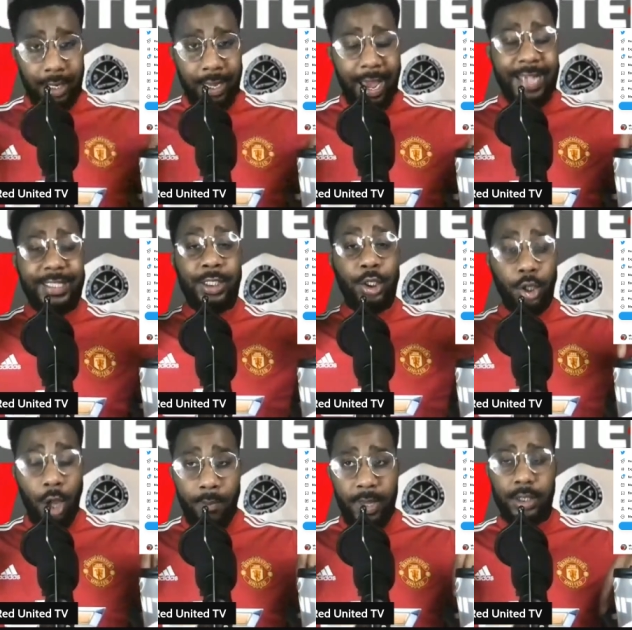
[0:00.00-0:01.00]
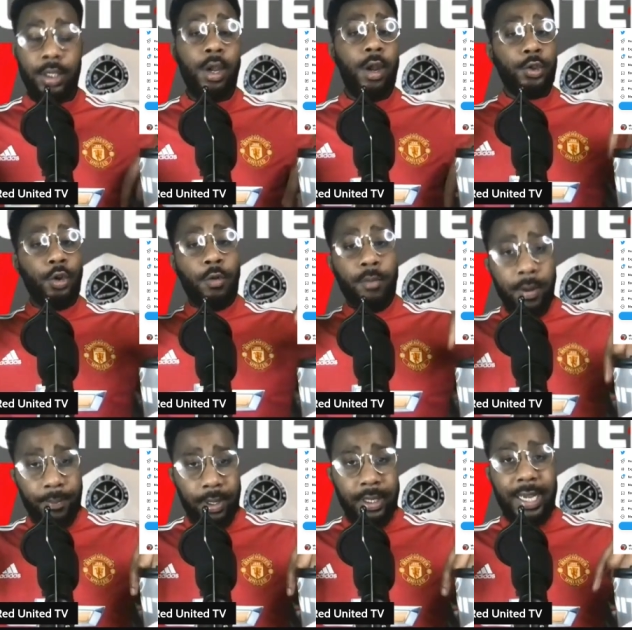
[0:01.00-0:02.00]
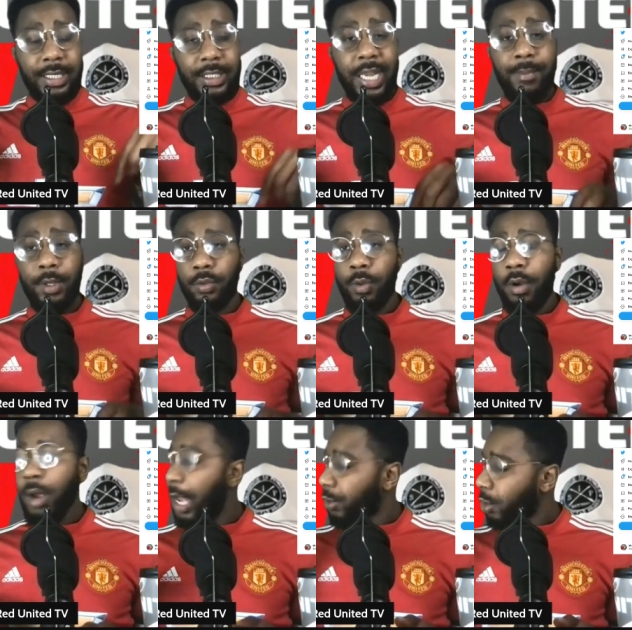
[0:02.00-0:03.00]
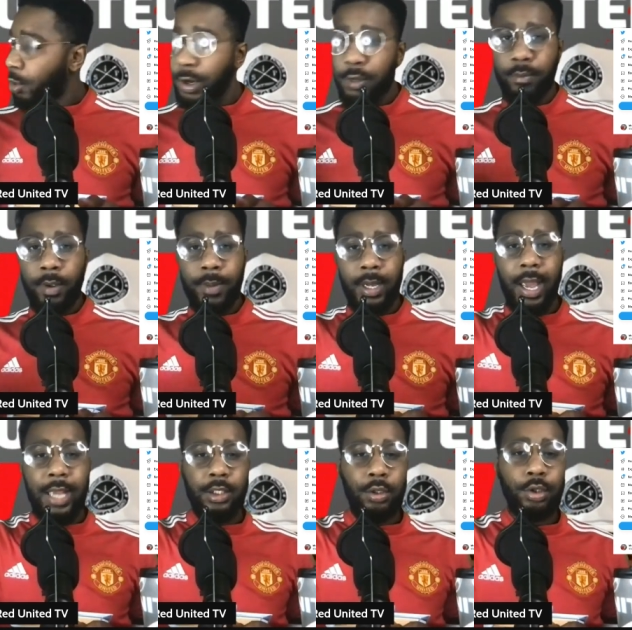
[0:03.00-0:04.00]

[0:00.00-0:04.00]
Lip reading: guys, in the comments. So remember, next time as well, as always, remember, guys, to